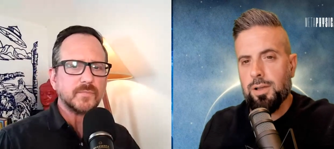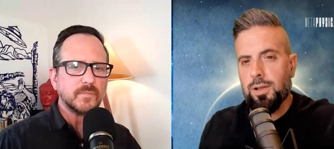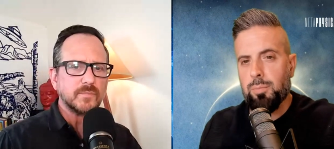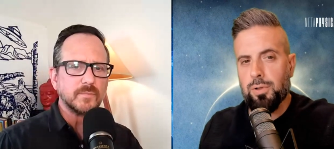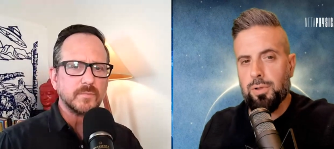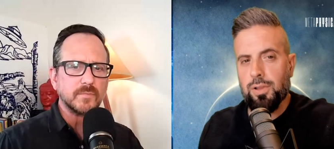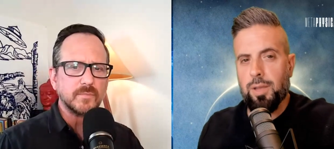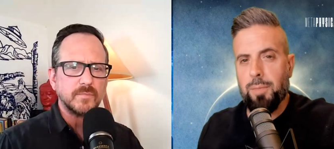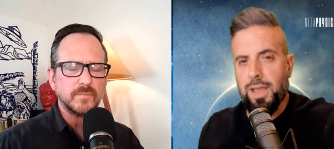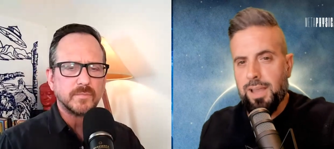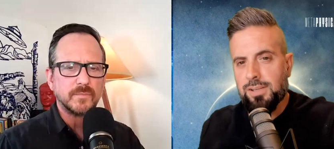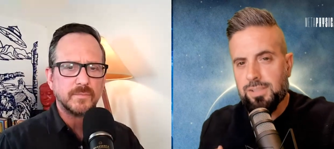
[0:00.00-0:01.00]
Speaker 1: pull up. I
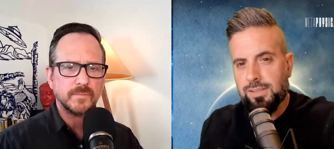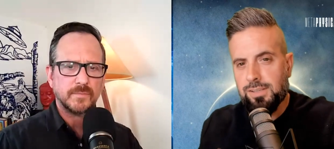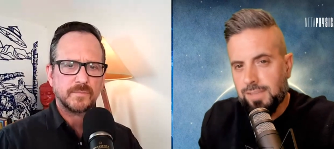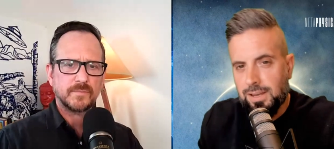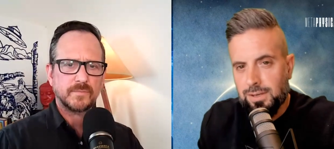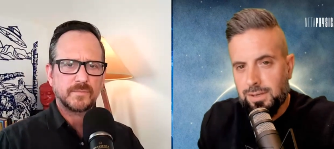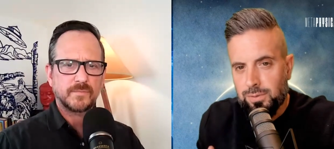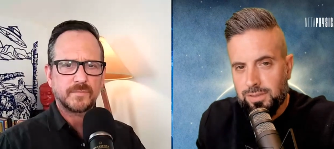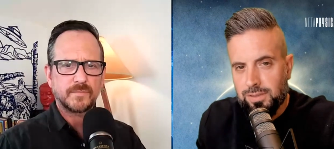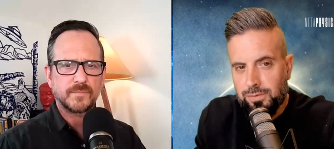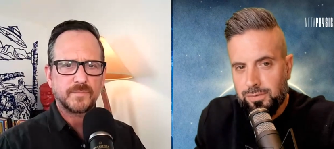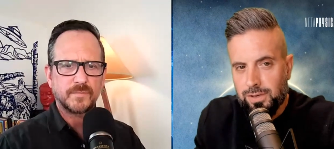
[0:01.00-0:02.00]
actually sent you this
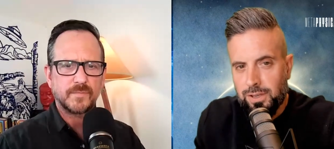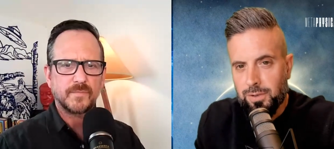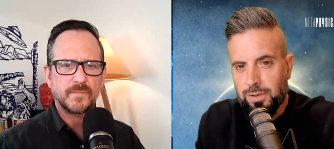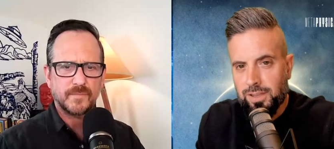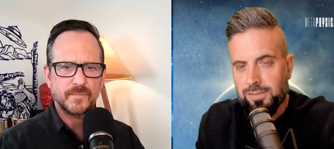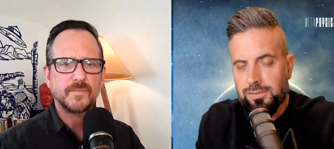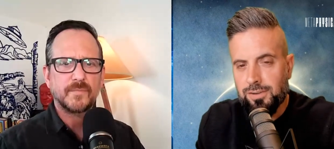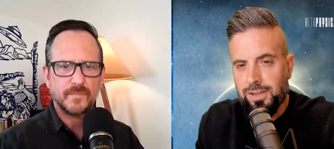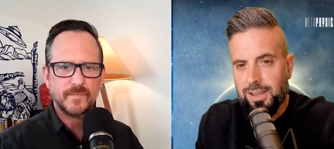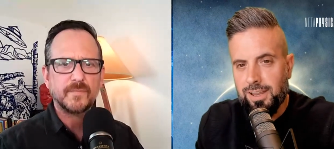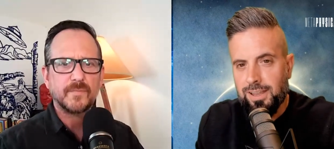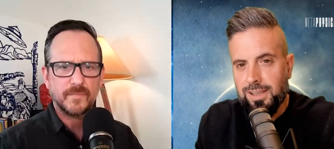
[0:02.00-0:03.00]
video
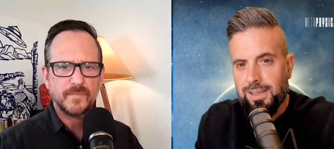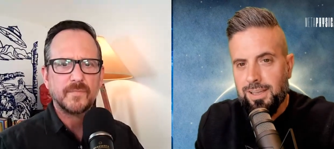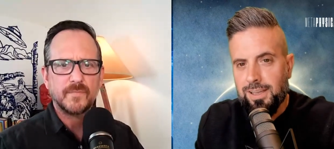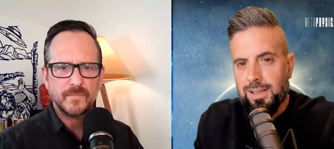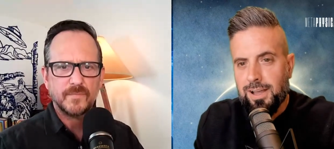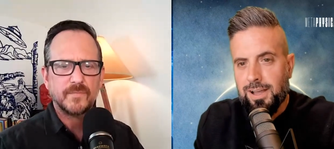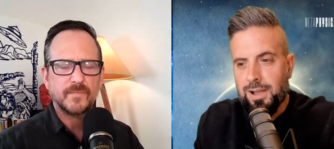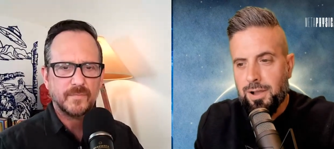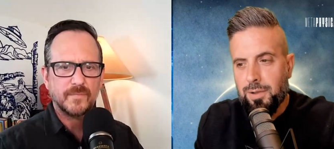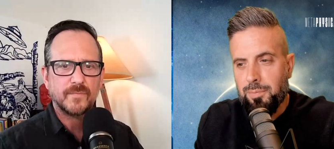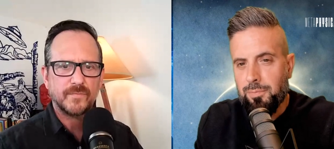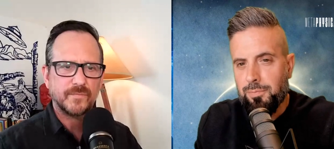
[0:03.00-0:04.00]
yesterday
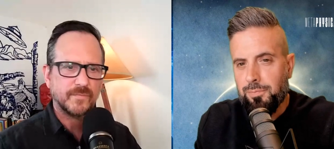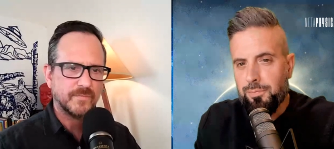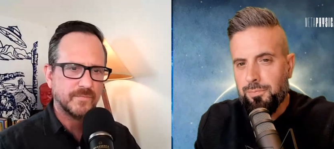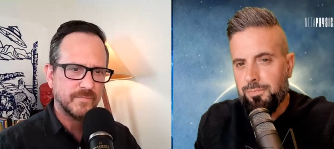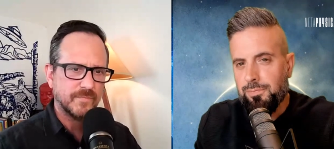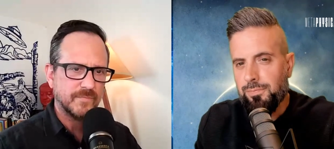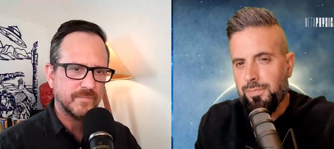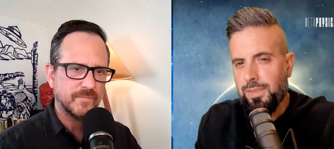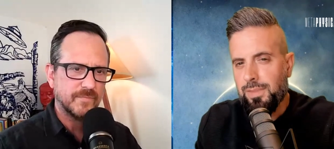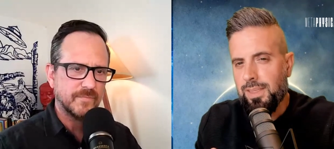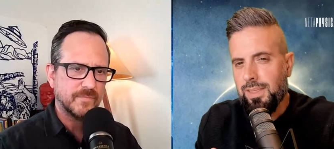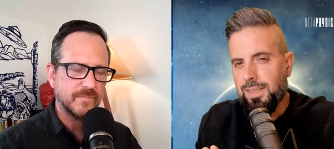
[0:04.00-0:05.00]
um,
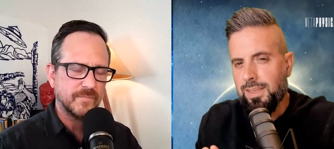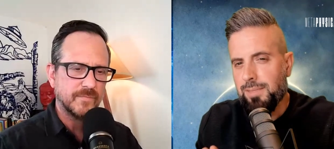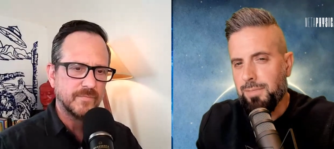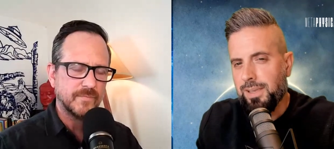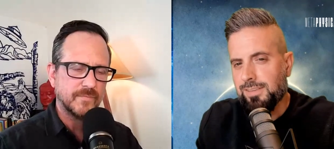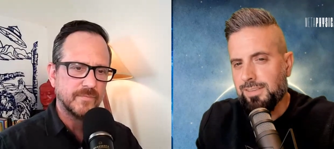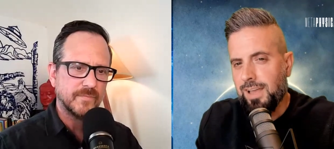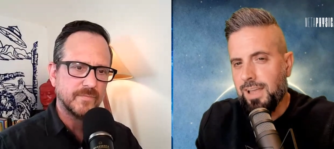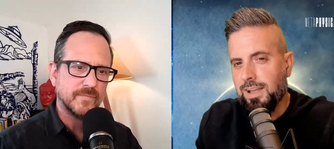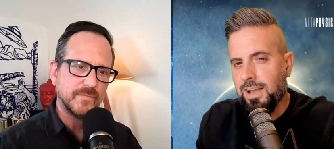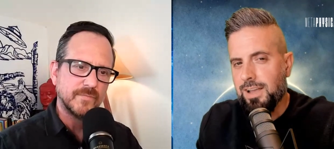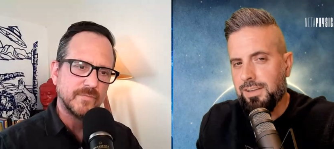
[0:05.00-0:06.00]
because I
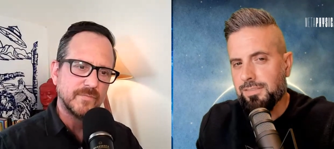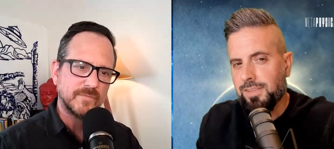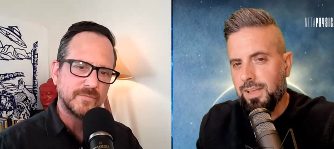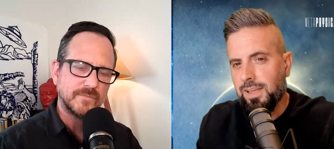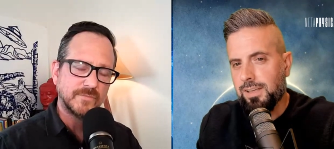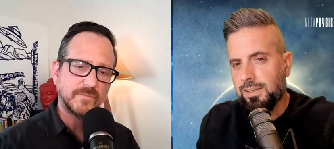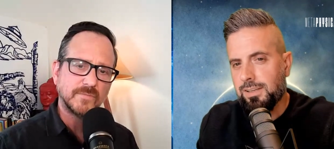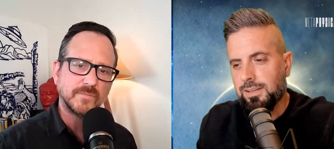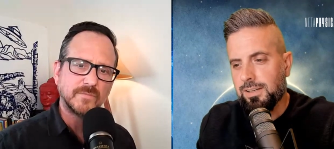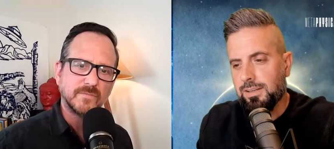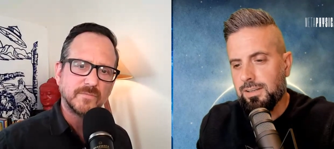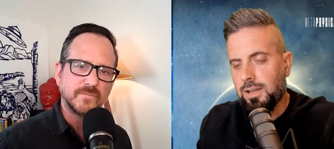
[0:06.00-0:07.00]
kind of like
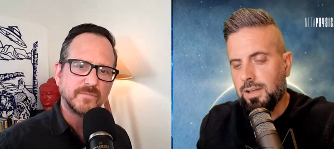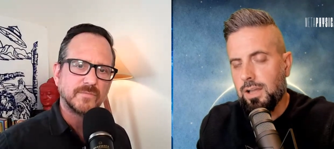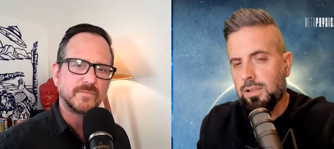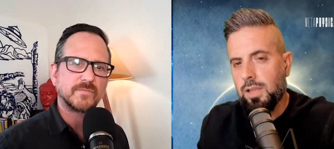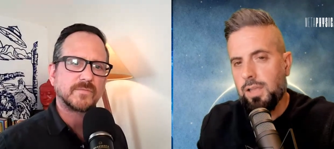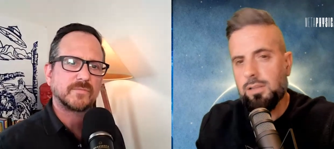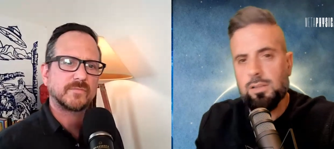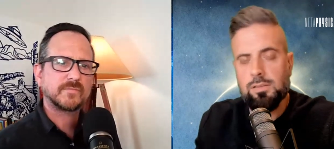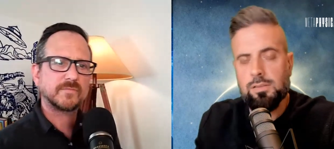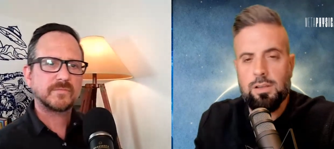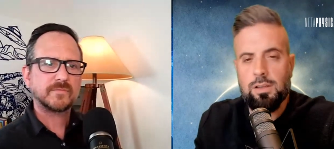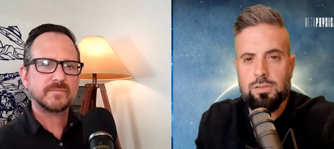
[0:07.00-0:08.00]
I like
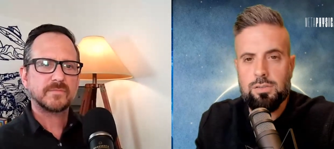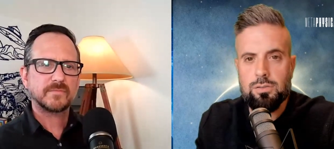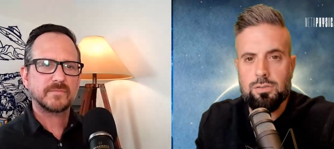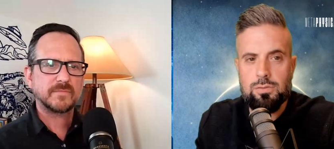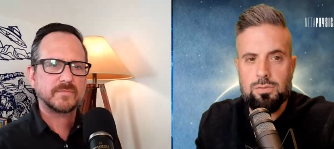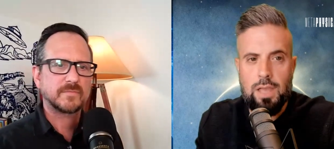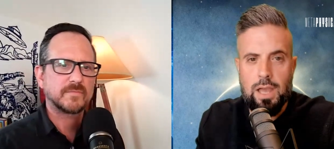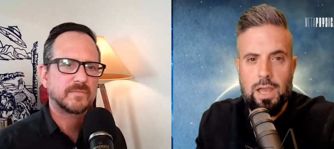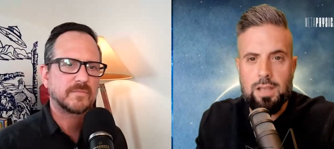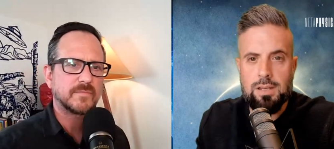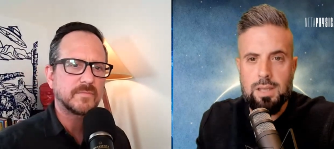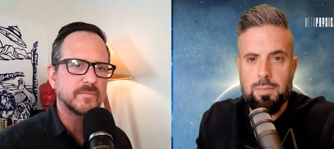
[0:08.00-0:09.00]
listening to the
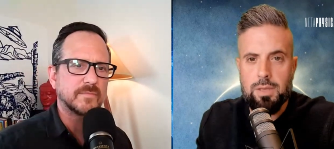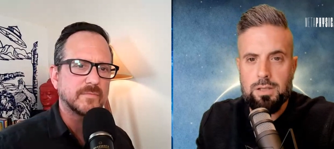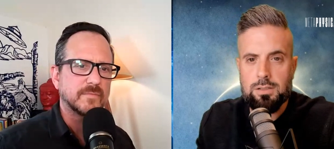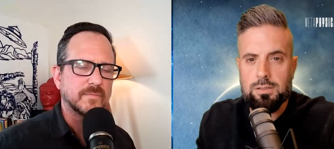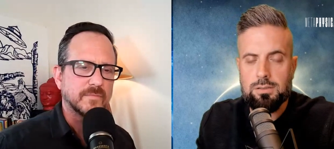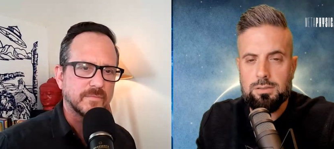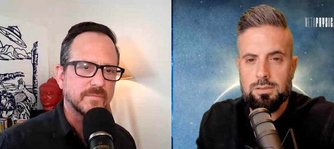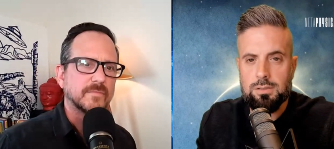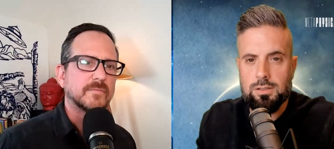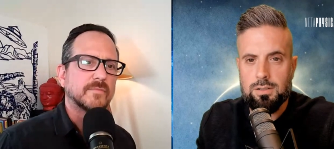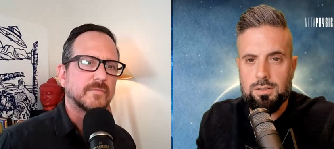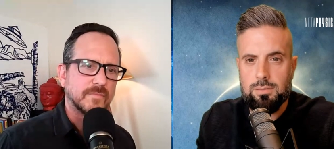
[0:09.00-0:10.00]
academic
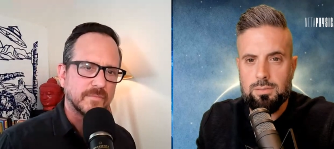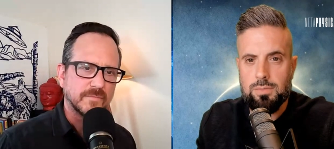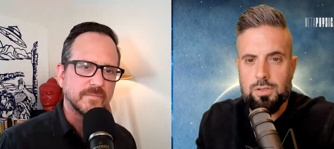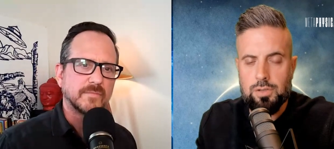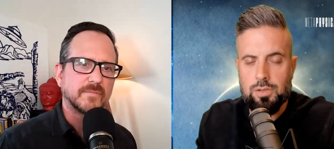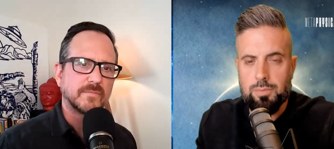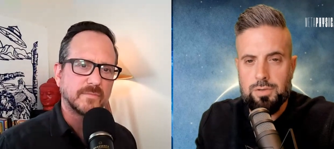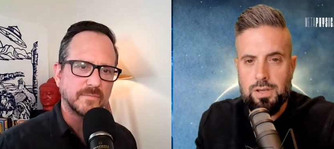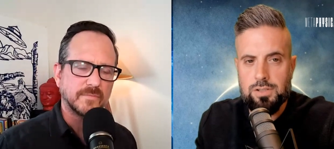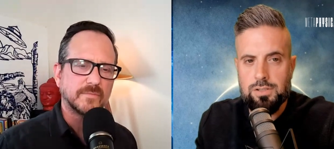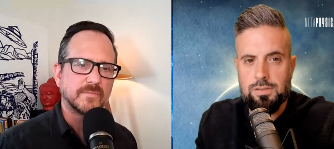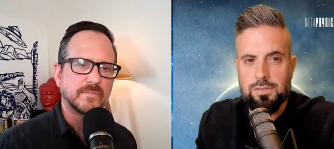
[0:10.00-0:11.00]
um,
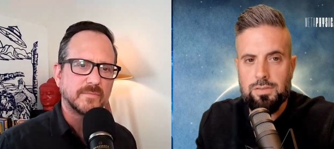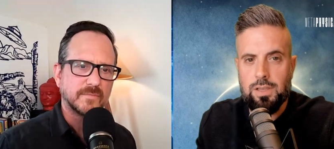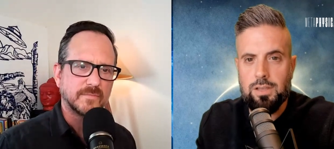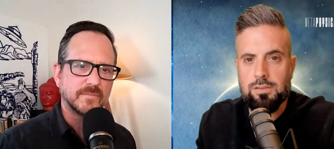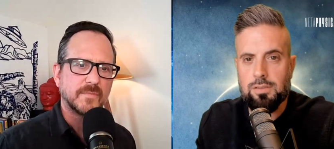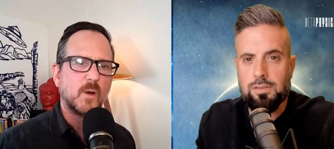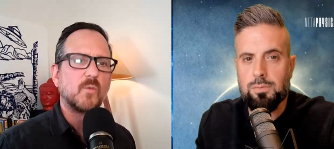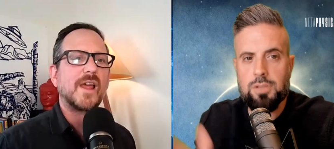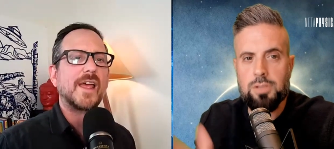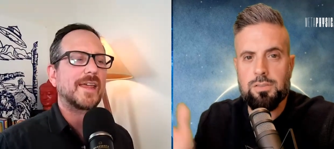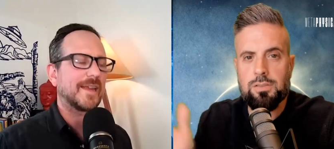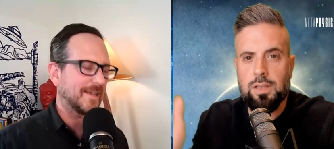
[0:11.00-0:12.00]
interpretations of things as much right.
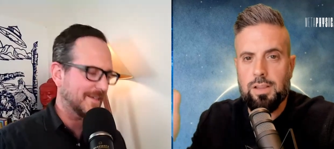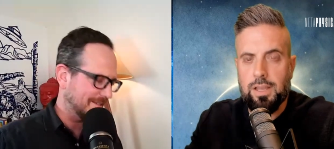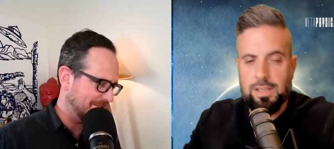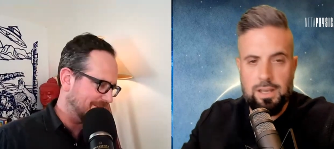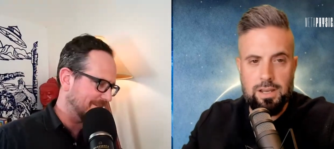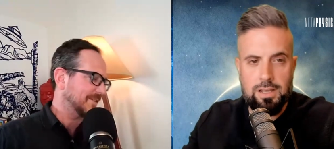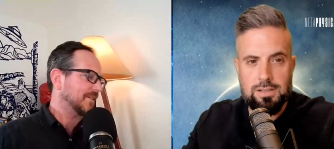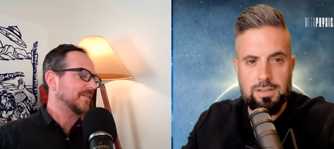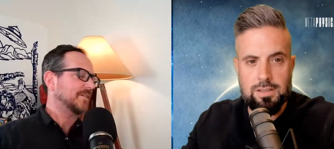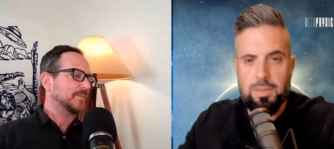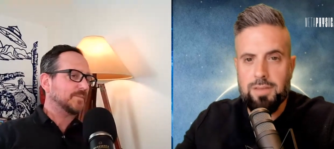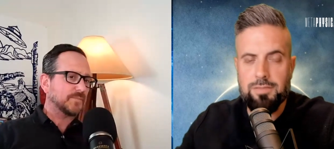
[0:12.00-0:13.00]
as I like getting into the
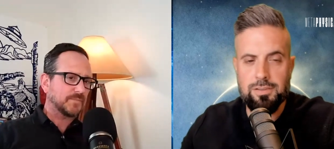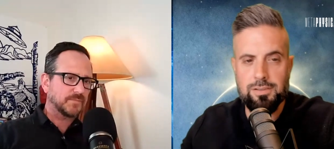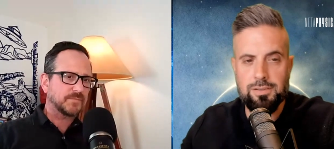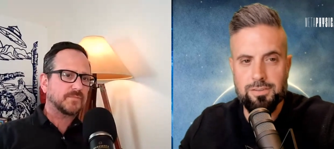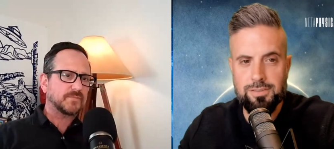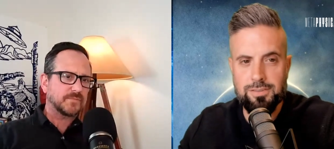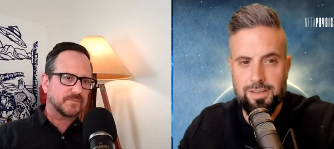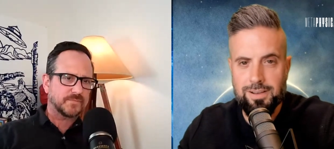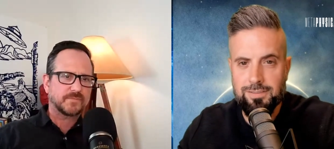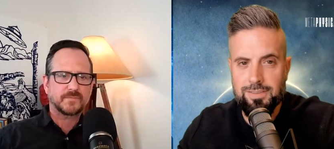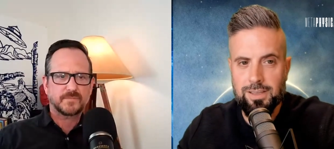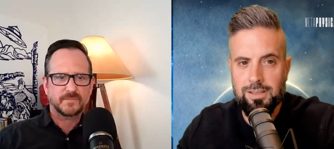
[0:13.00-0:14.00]
metaphysical side of
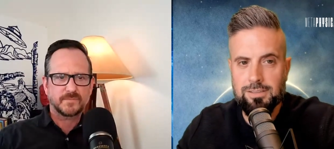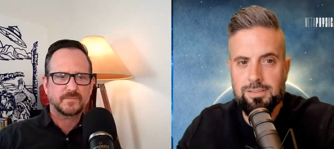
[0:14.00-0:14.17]
things.